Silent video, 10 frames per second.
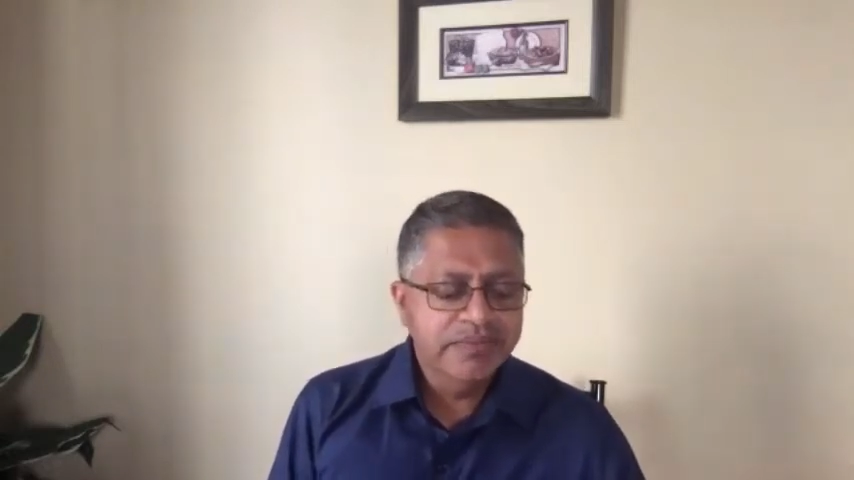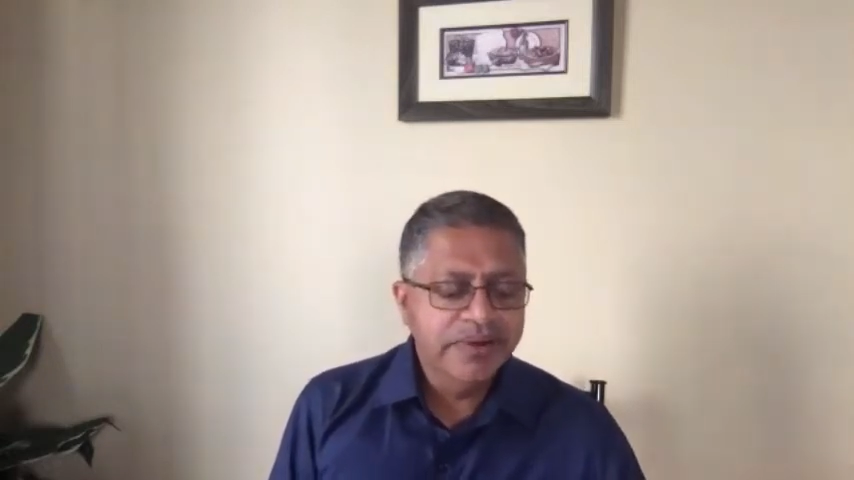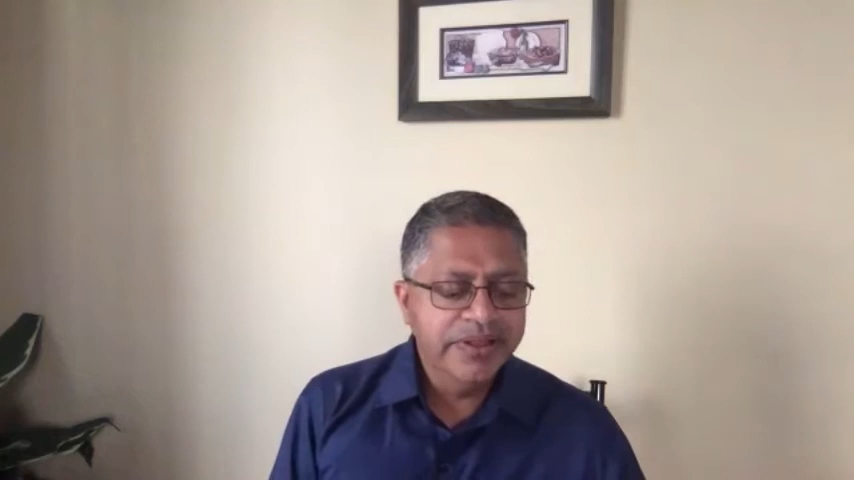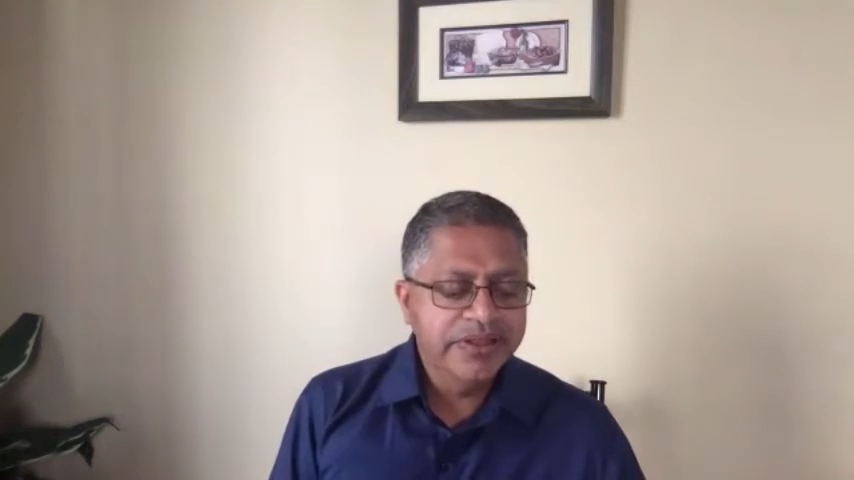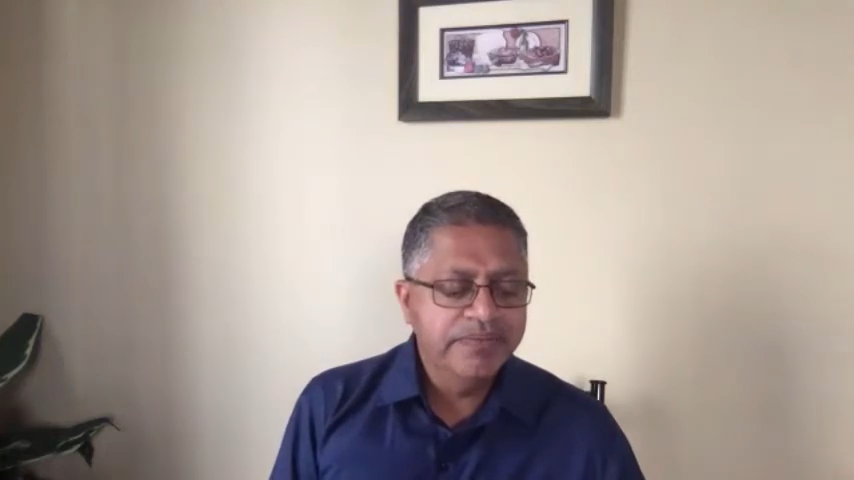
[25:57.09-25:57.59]

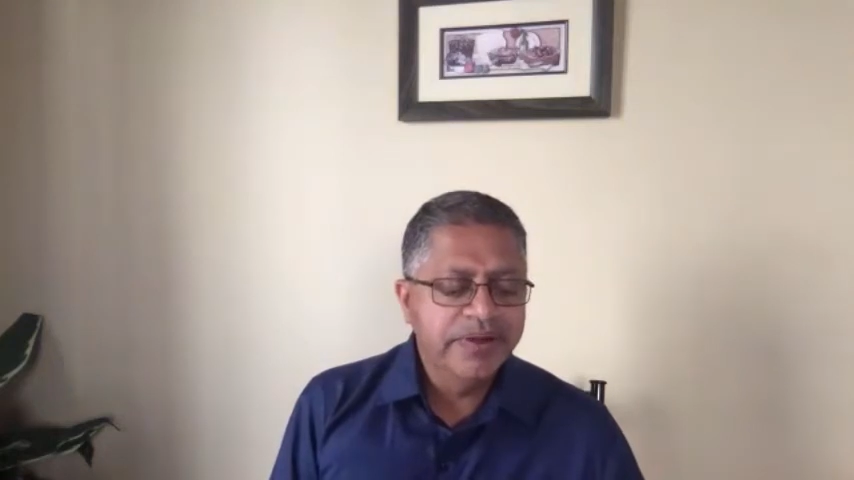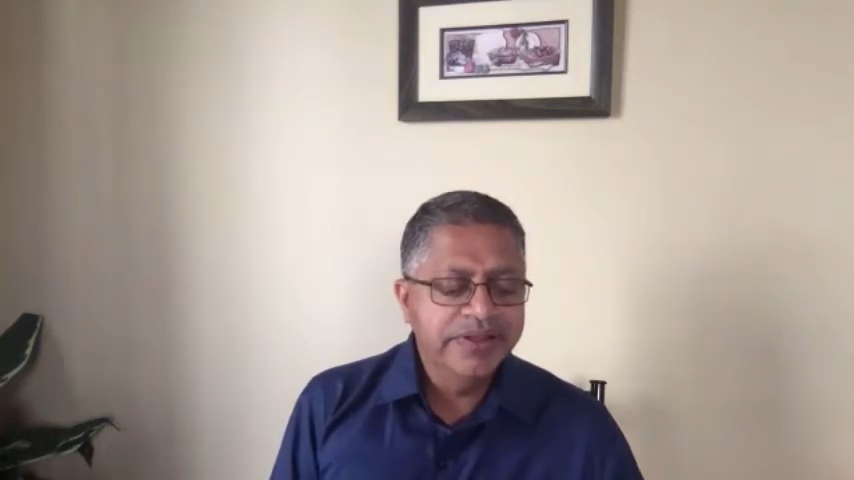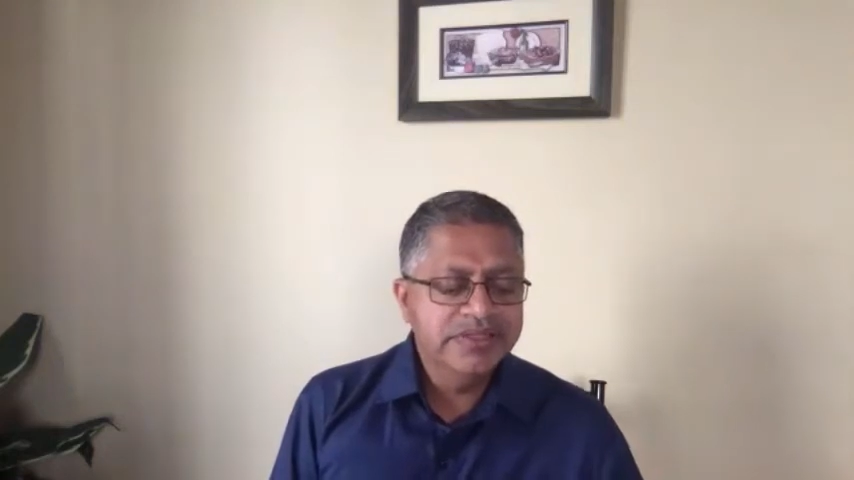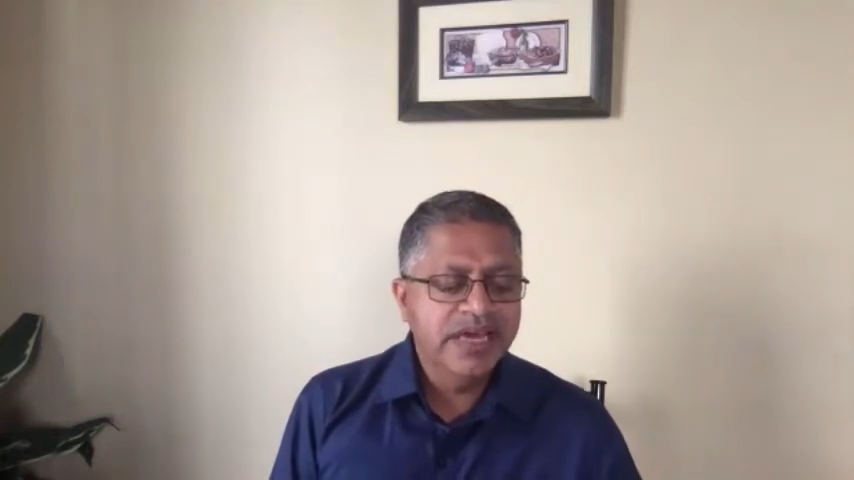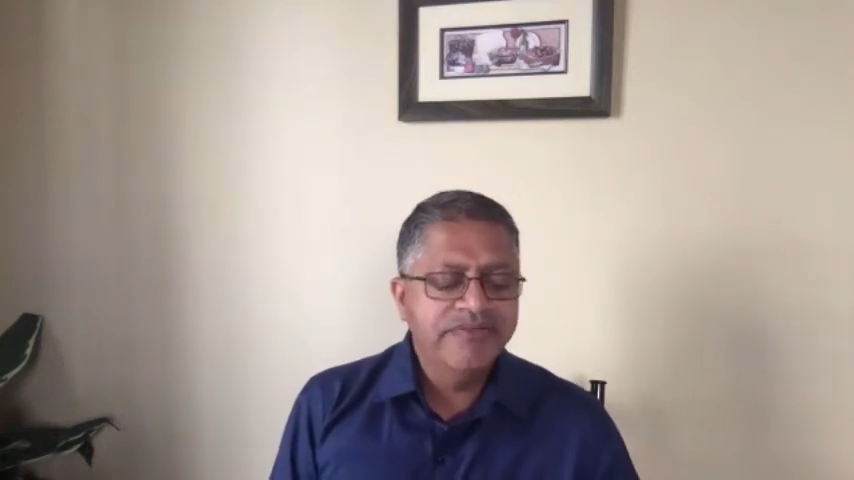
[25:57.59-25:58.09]
bro- the
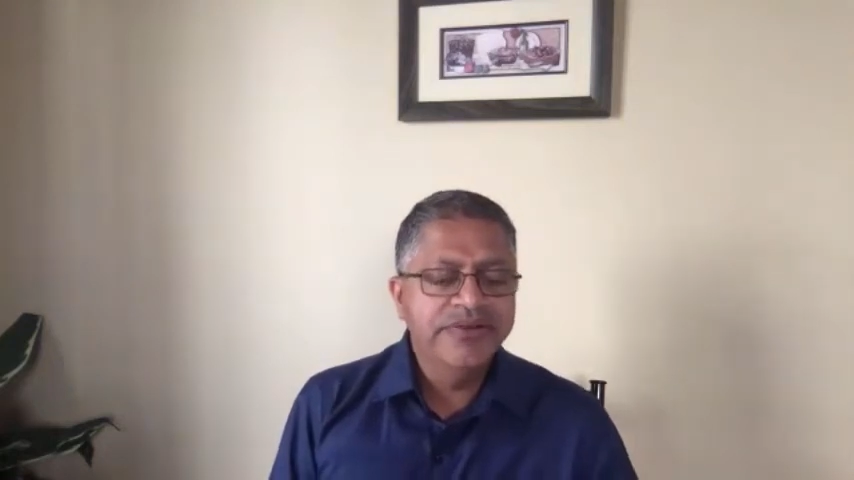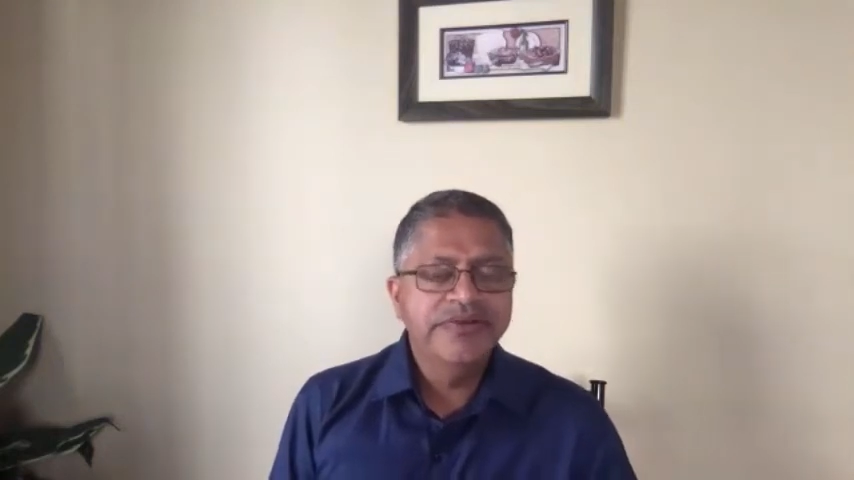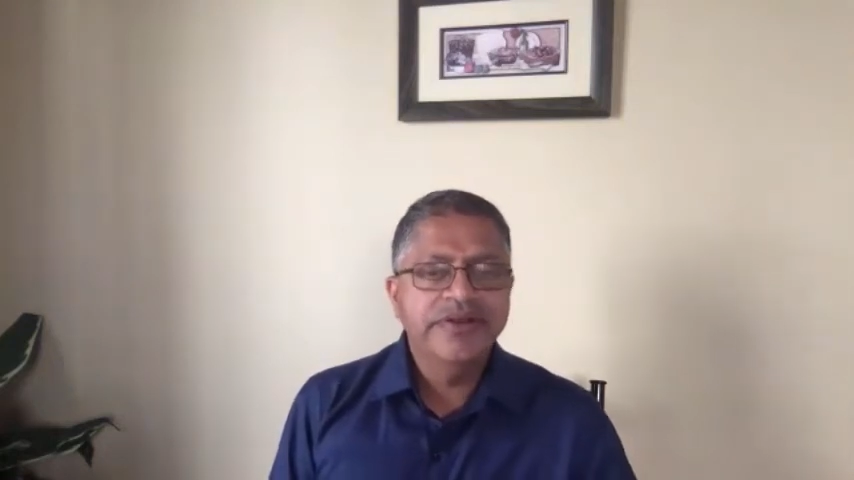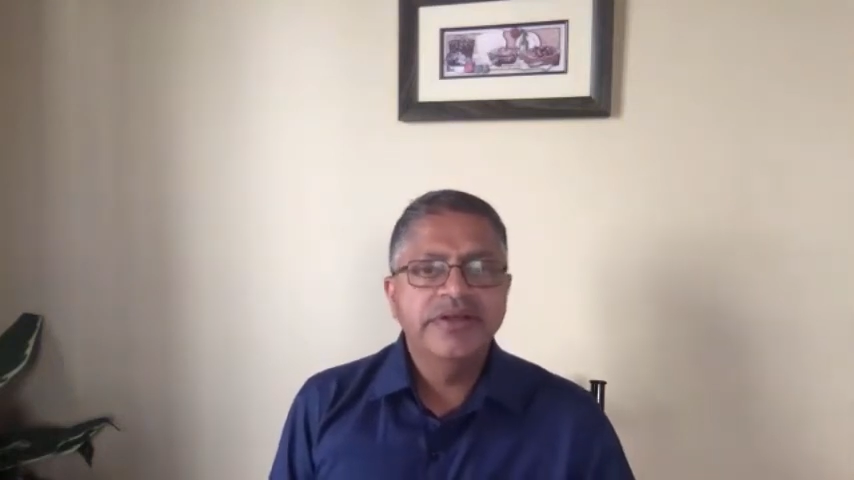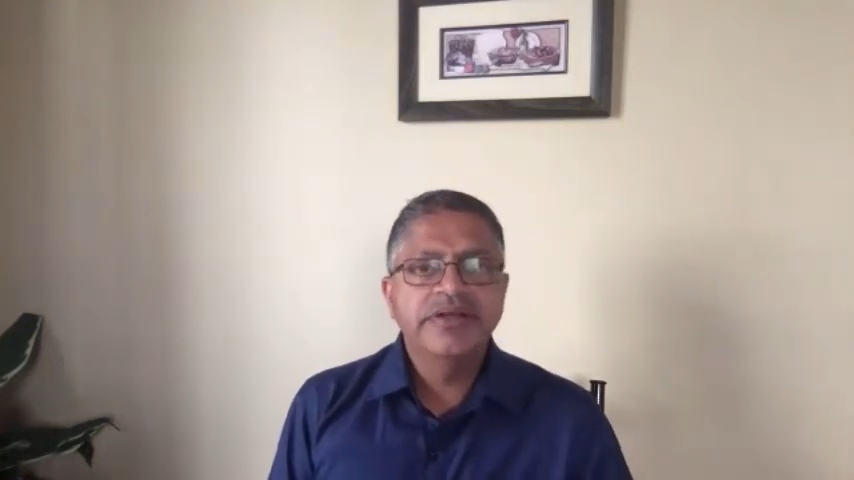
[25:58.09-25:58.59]
brothers have re-